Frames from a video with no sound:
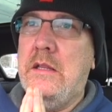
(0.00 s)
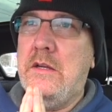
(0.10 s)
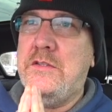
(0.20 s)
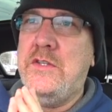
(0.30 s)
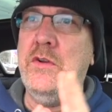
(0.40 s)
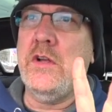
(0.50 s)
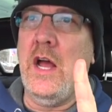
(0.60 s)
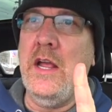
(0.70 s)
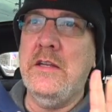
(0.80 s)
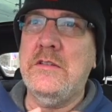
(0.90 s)
There's two
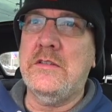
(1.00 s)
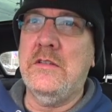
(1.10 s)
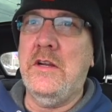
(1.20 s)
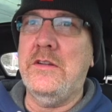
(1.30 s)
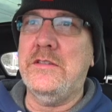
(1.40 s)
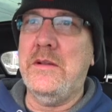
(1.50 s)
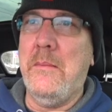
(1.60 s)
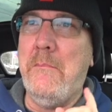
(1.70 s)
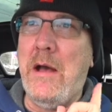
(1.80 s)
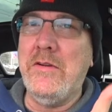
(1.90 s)
kinds. There's
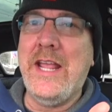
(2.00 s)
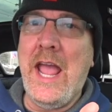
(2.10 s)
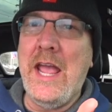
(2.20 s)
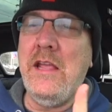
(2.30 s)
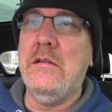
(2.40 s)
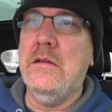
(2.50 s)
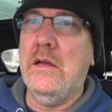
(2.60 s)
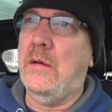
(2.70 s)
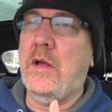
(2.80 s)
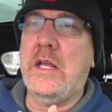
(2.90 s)
Mount Gay.
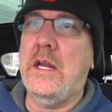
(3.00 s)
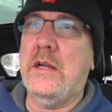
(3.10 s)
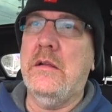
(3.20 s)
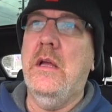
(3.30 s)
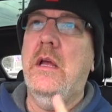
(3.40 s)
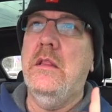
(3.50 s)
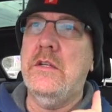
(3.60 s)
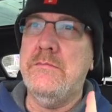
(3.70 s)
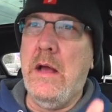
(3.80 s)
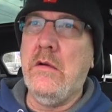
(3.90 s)
I'm not kidding.
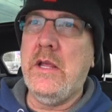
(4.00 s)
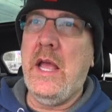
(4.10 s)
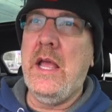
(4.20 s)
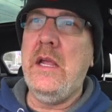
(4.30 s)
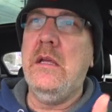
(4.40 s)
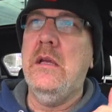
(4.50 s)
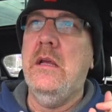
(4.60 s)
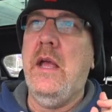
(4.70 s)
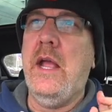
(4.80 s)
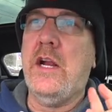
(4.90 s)
There's Mount Gay
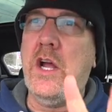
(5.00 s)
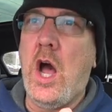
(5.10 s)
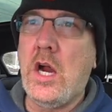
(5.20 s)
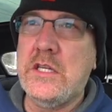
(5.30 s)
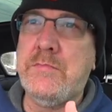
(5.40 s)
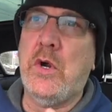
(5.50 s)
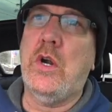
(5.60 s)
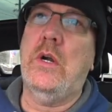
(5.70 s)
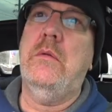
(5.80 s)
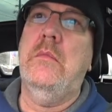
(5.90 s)
and
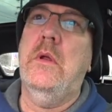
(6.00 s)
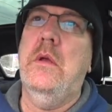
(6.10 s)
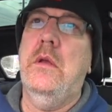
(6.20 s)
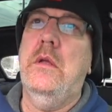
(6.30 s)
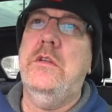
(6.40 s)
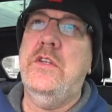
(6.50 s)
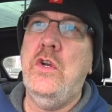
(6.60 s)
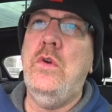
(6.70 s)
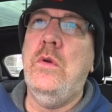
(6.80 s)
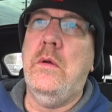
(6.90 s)
Cockspur.
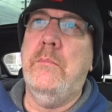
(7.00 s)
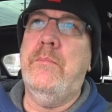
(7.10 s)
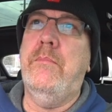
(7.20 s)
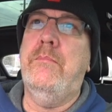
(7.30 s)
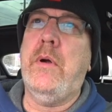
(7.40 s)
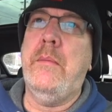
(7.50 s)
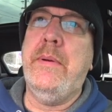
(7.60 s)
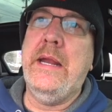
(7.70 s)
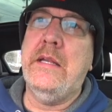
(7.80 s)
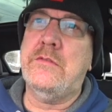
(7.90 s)
Two
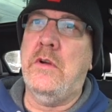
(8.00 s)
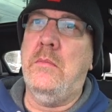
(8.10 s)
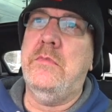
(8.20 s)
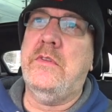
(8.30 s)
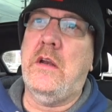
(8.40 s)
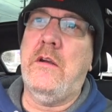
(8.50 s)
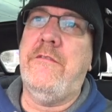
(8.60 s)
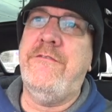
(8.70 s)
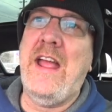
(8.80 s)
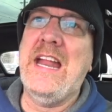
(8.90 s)
Barbados rums that are
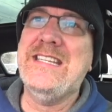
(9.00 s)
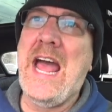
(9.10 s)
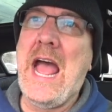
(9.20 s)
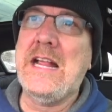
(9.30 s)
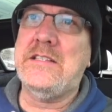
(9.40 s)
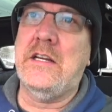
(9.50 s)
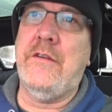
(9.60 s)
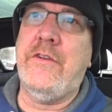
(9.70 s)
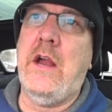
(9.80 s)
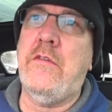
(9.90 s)

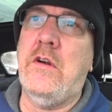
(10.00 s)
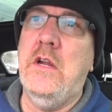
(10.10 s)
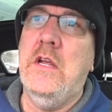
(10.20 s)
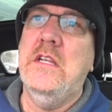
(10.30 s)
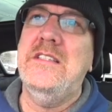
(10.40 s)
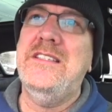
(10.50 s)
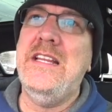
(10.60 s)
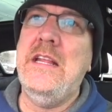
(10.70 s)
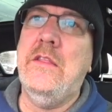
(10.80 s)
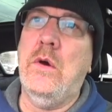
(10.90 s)
fantastic. If you ever
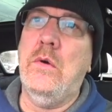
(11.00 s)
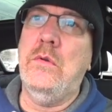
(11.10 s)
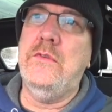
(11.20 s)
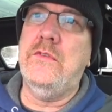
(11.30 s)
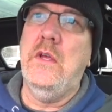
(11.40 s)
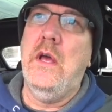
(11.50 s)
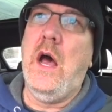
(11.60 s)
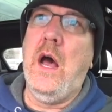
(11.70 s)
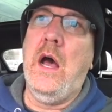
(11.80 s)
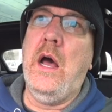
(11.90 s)
see those
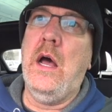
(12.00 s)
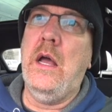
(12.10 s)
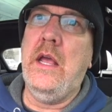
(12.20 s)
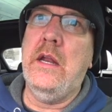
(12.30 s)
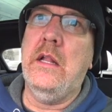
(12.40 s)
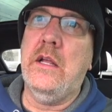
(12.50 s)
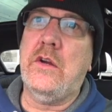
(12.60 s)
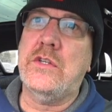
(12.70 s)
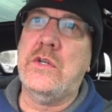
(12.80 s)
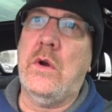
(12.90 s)
in a
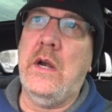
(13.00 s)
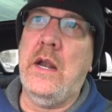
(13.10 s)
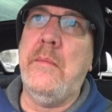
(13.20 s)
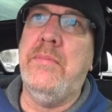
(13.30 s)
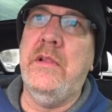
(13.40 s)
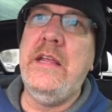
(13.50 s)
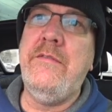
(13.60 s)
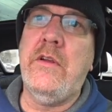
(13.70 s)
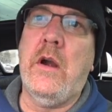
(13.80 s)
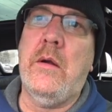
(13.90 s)
liquor store. And I
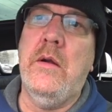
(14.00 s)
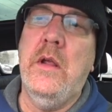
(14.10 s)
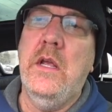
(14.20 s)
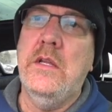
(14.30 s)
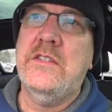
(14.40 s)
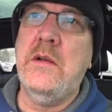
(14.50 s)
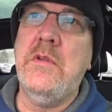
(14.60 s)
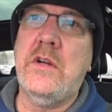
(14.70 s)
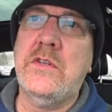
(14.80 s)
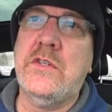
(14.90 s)
believe there are some
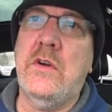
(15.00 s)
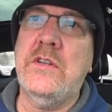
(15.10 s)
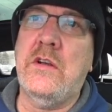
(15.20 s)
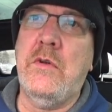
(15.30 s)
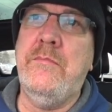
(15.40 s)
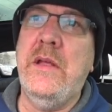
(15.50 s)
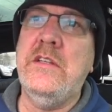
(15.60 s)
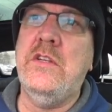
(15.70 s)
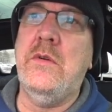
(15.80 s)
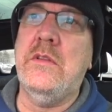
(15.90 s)
liquor stores that we've
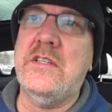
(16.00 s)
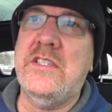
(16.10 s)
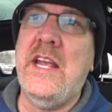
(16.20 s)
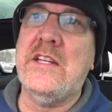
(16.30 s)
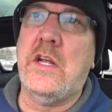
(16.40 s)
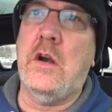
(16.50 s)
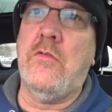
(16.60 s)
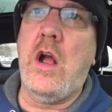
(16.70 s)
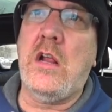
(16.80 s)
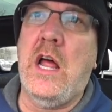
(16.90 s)
been to in the States on our
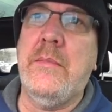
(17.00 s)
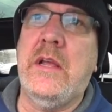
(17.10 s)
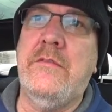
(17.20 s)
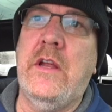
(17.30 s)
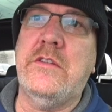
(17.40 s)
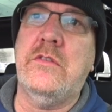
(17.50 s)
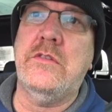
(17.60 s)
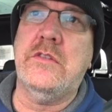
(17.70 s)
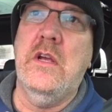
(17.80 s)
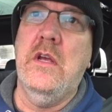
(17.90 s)
rock climbing
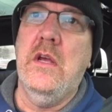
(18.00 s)
adventures.